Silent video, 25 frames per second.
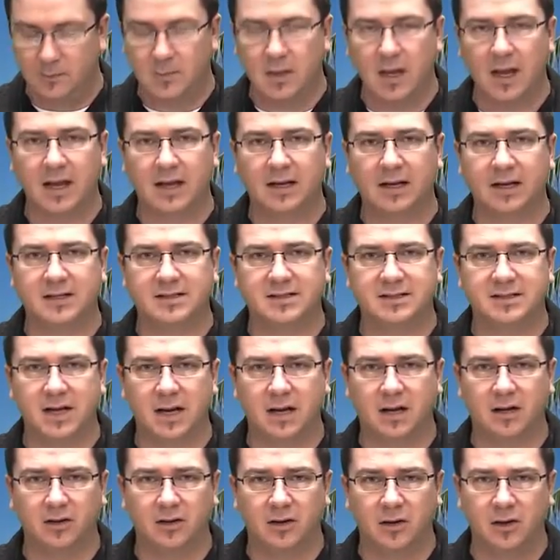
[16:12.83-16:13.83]
added a
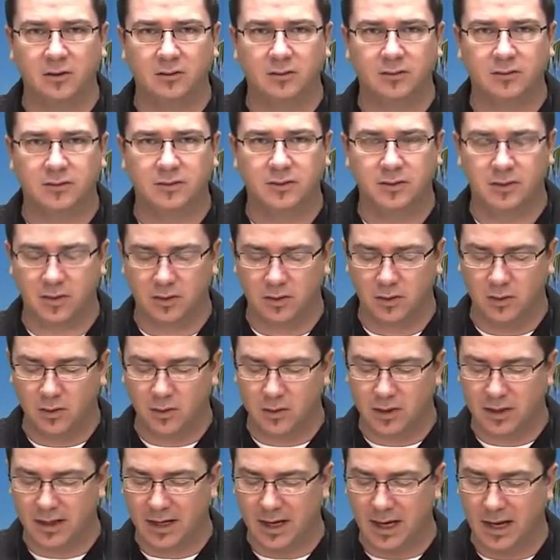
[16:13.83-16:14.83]
second coat to the
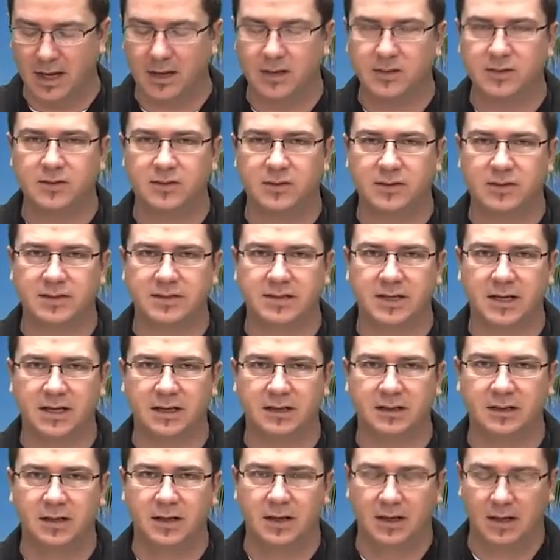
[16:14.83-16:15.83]
cork and to the
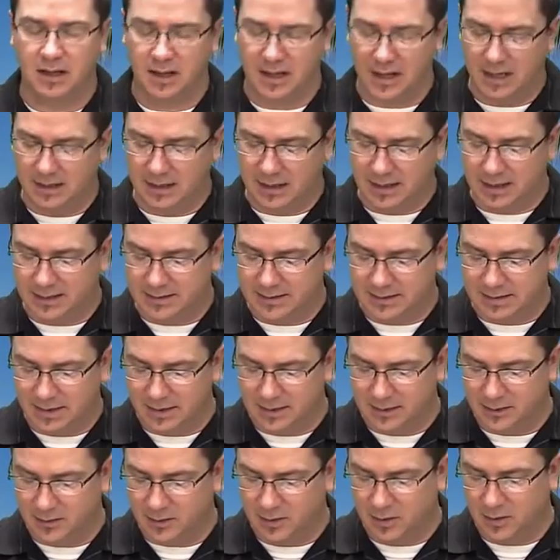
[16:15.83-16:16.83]
tenon. I like a
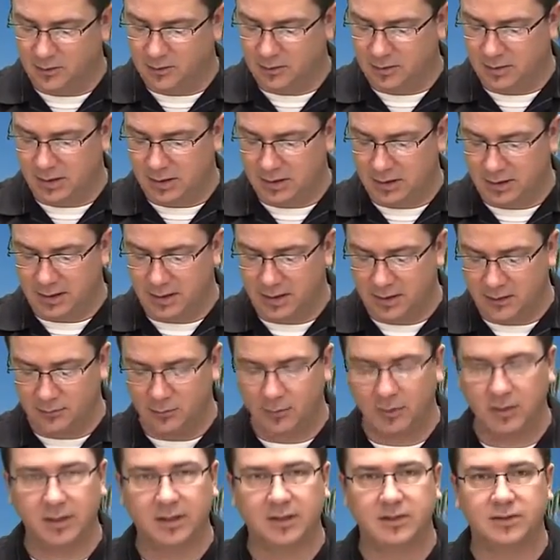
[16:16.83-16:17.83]
second coat, get it
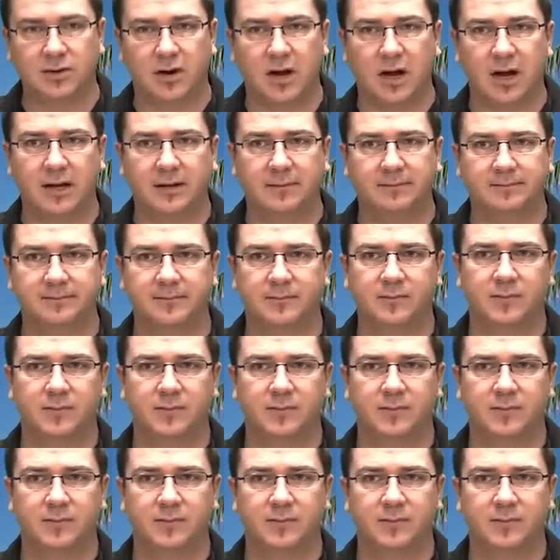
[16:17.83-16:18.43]
really dry.